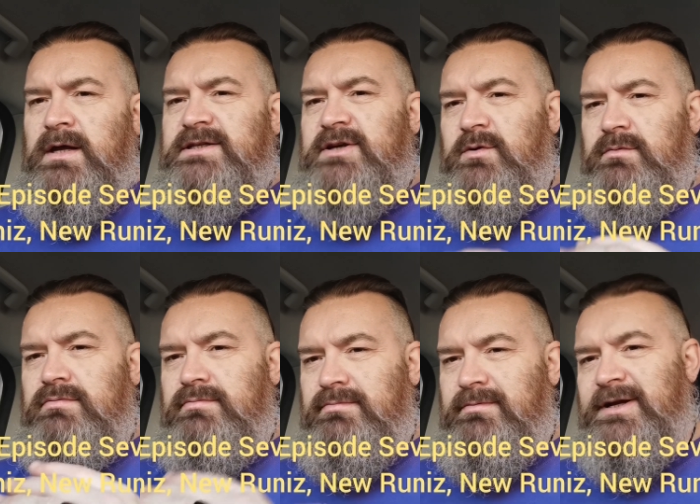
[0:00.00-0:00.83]
So,
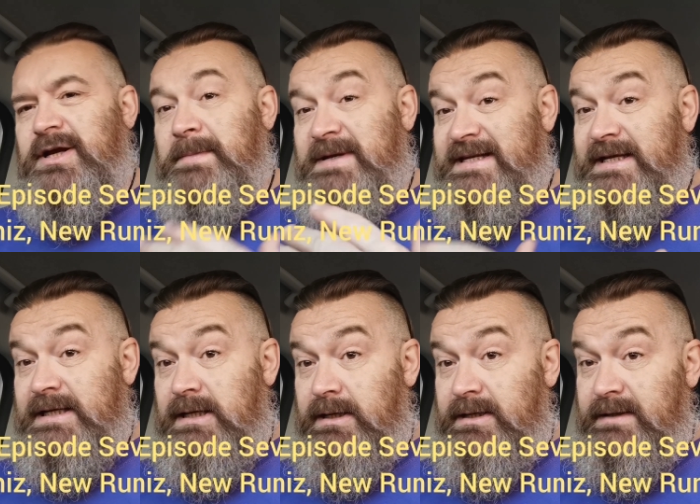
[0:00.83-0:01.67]
I'm a day
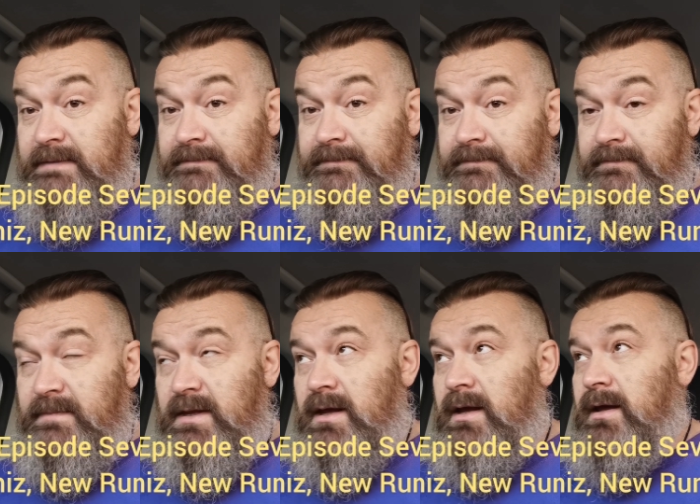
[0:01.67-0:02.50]
late.
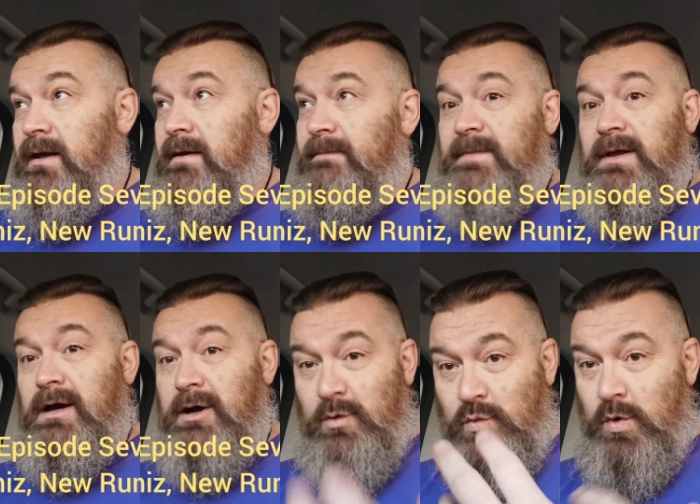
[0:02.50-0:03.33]

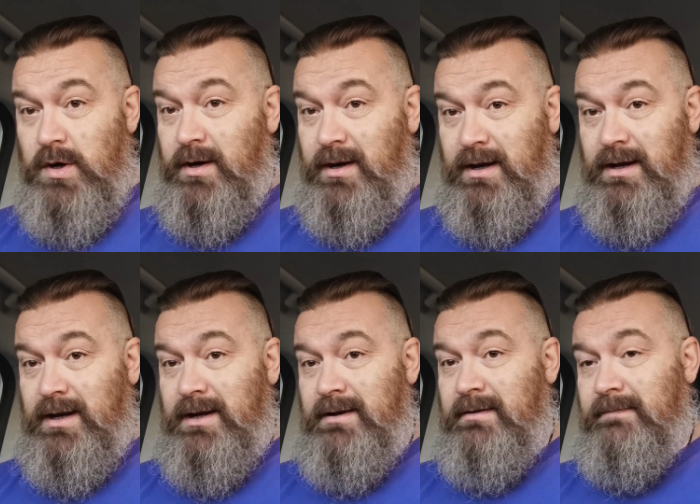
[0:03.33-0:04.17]
I'll work that
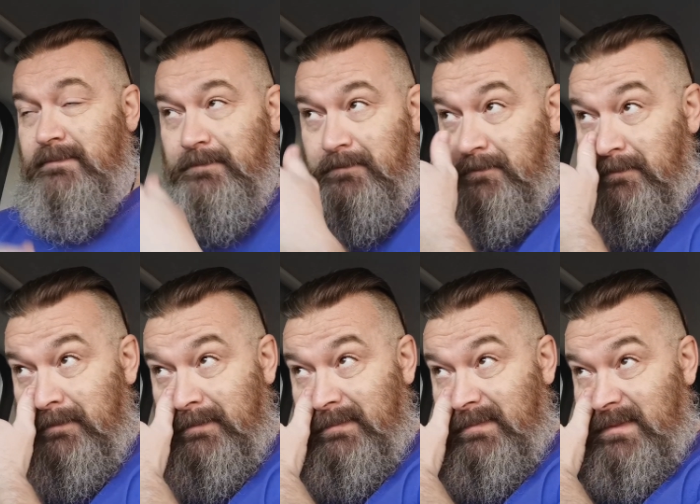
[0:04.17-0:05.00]
out
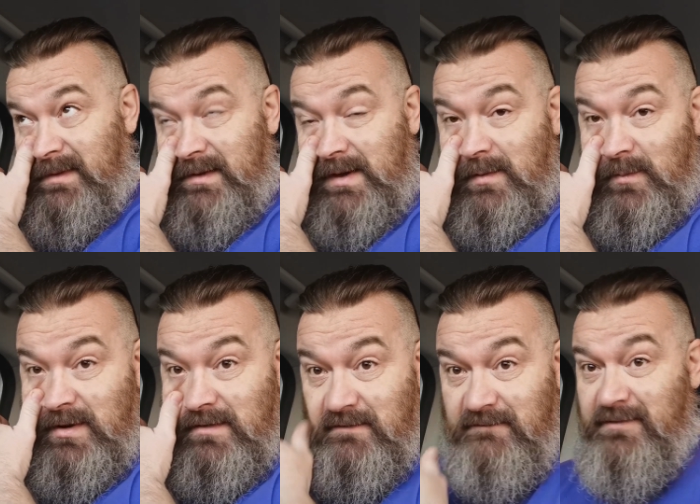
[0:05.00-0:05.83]

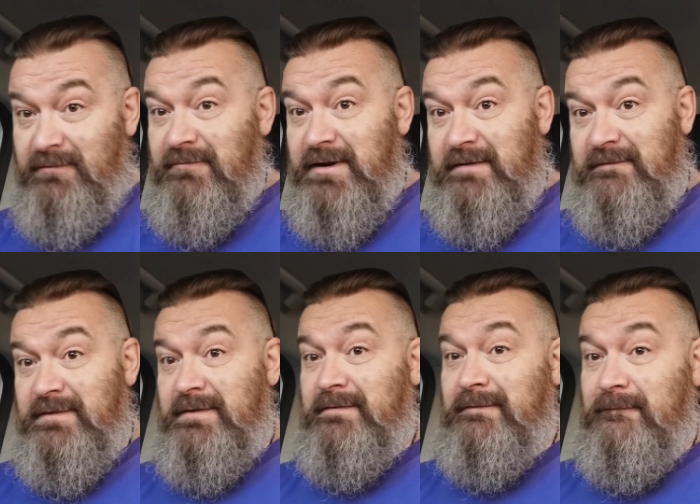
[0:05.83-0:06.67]
with the
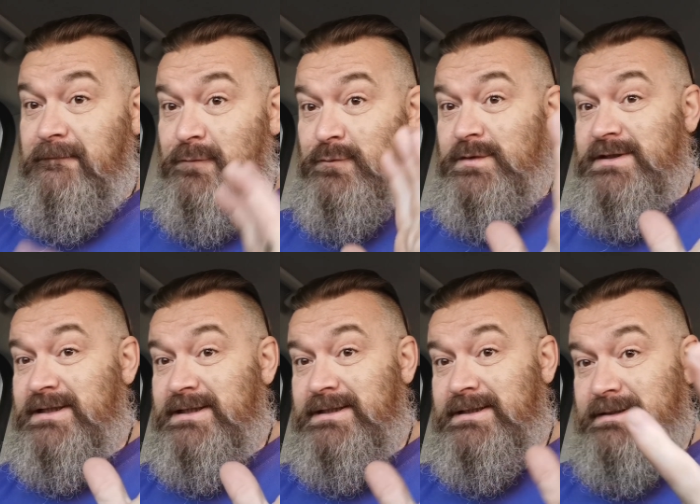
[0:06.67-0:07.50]
relevant
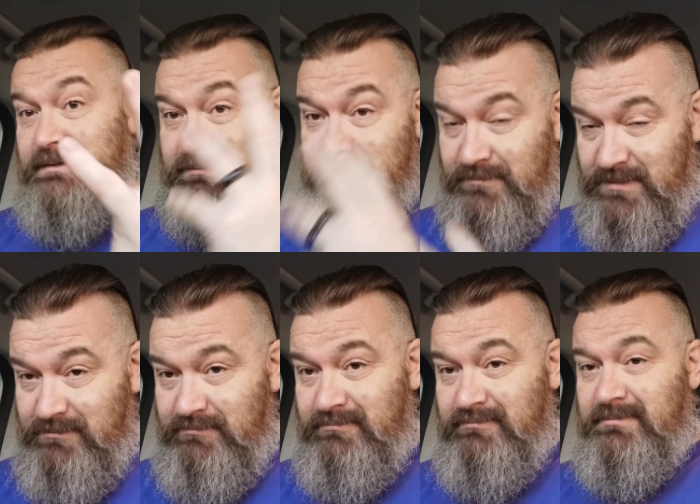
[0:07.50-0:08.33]
forces
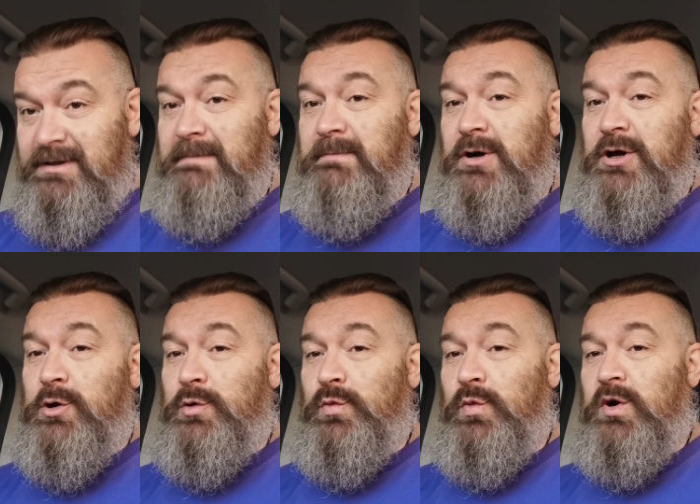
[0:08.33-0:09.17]
in my
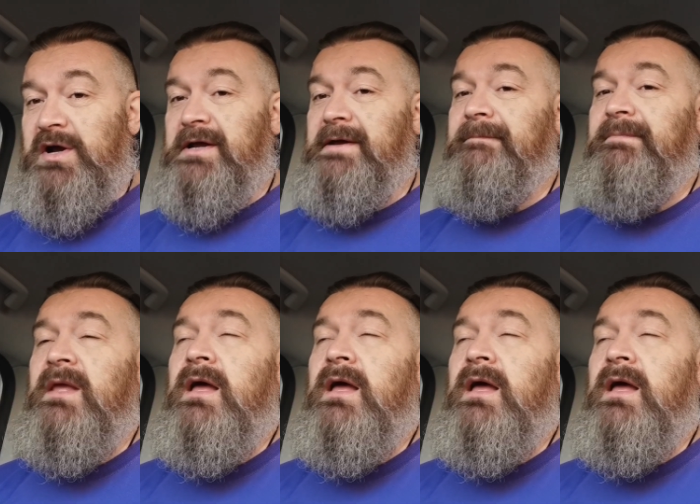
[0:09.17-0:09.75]
own way.